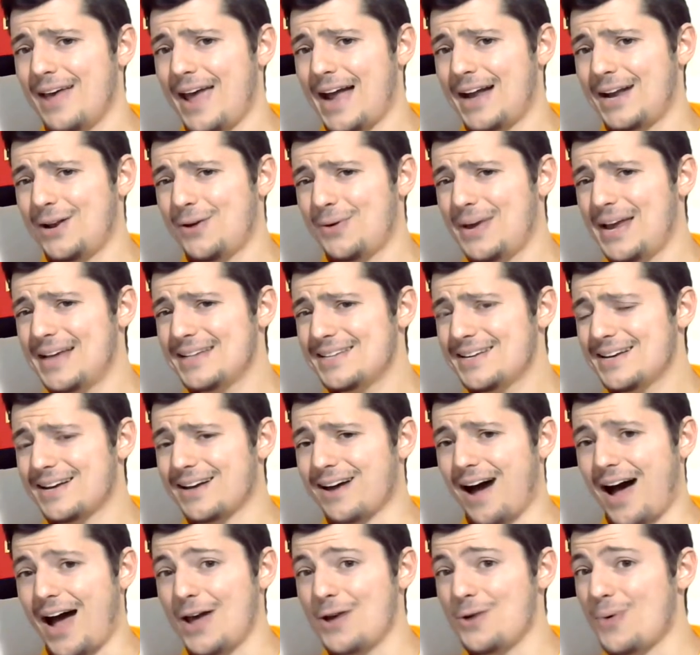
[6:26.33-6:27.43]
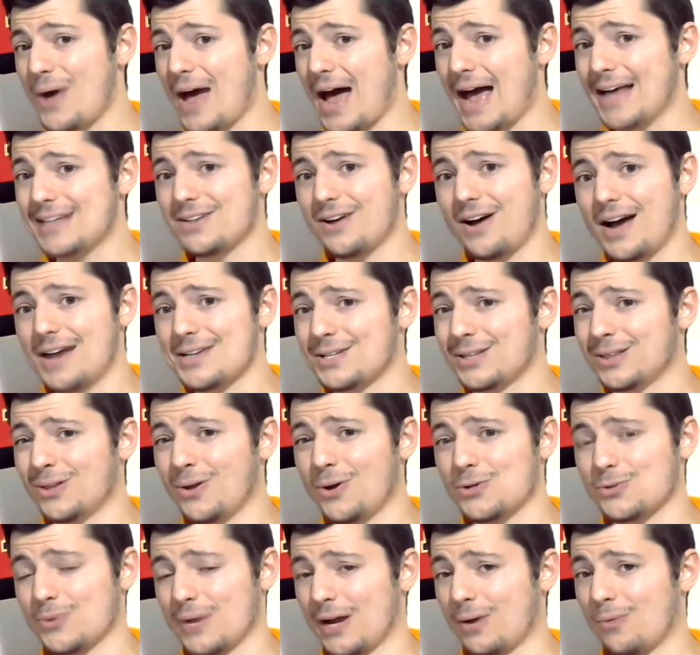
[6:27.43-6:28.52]
And, you know, he's a guy who has highs and
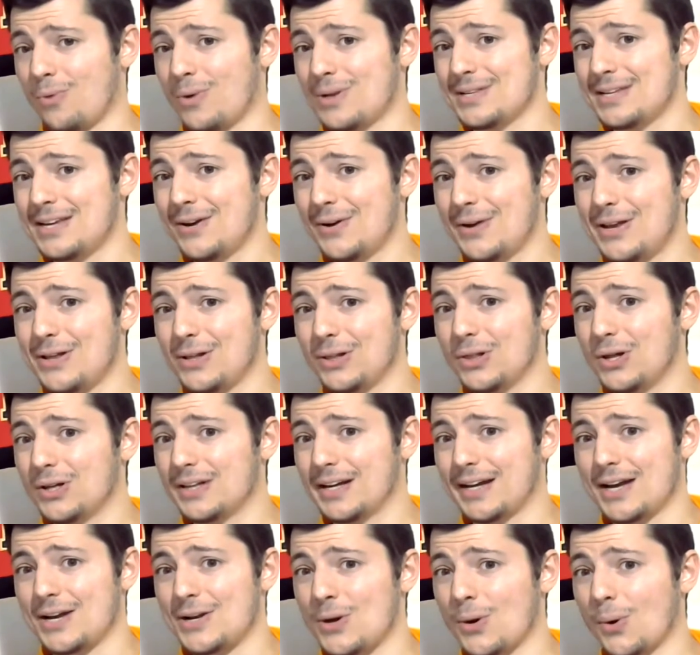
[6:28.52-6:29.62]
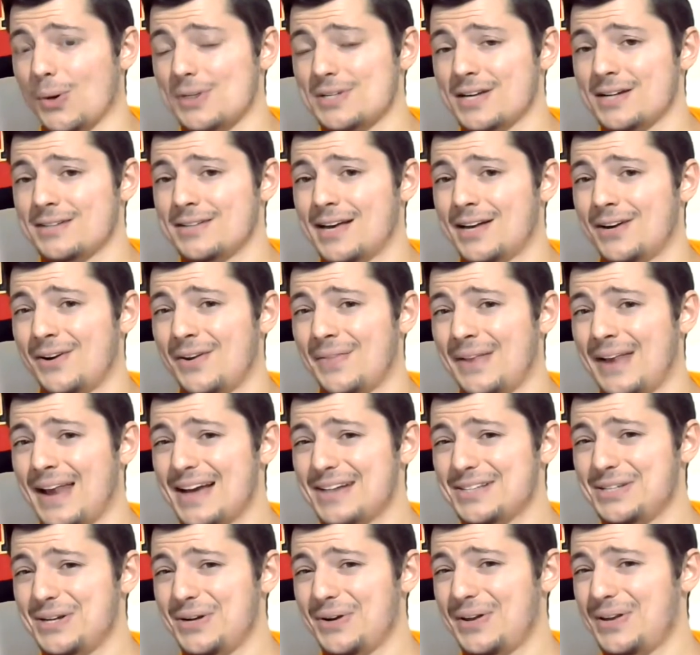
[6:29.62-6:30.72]
lows, right? One year he'll look like a Norris contender, and the
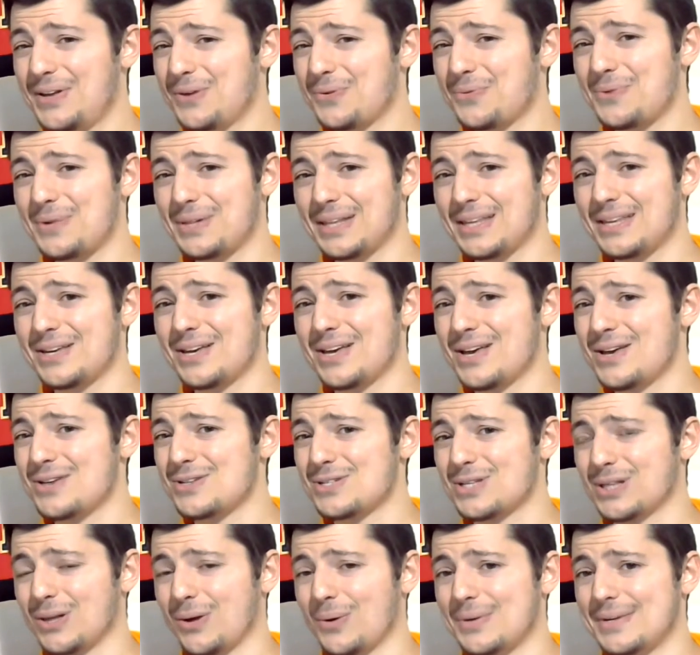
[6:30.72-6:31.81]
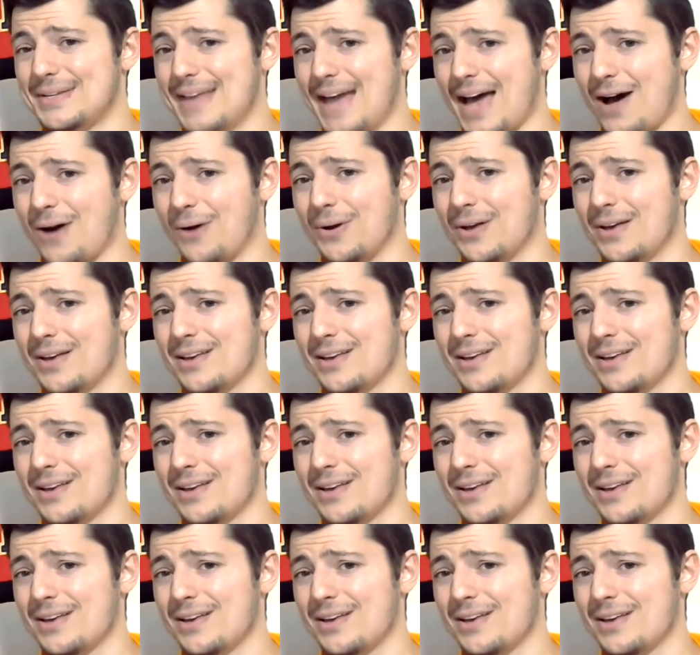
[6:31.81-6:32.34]
next year he'll really slow down.